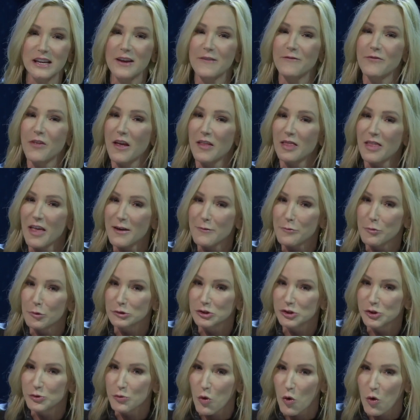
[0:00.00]
if they labeled
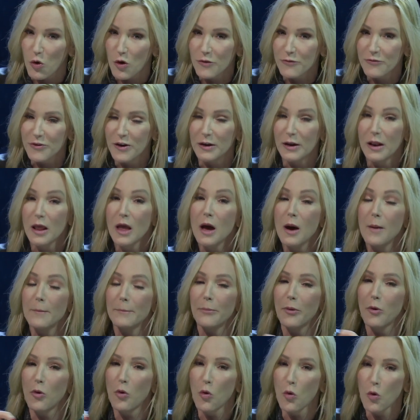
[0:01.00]
you orphan,
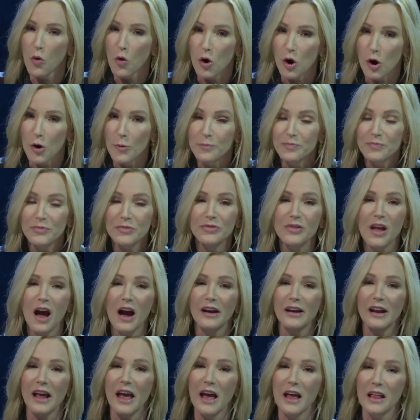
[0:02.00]
poor, not
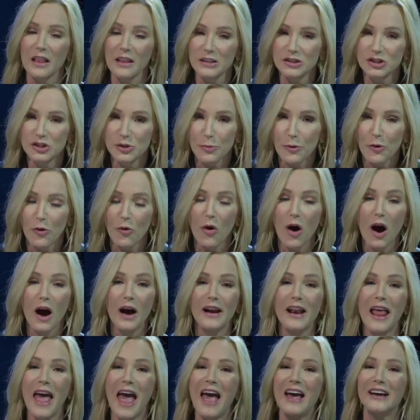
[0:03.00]
eligible,
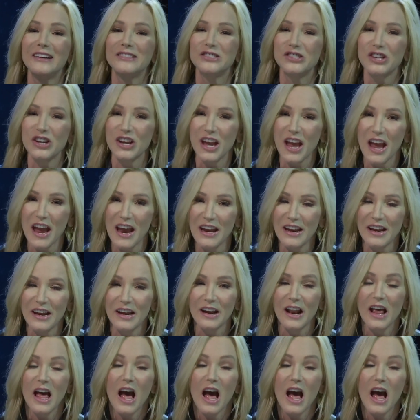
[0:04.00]
uneducated,